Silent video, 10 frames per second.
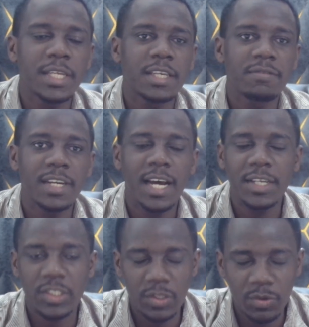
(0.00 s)
given
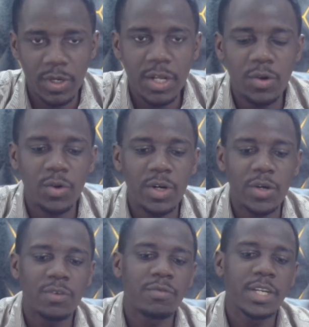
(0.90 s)
Arsenal a nod
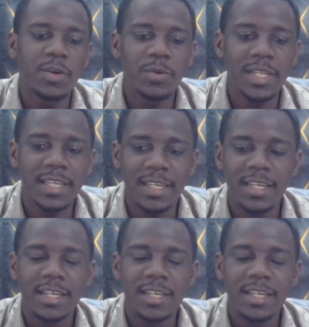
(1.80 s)
of really winning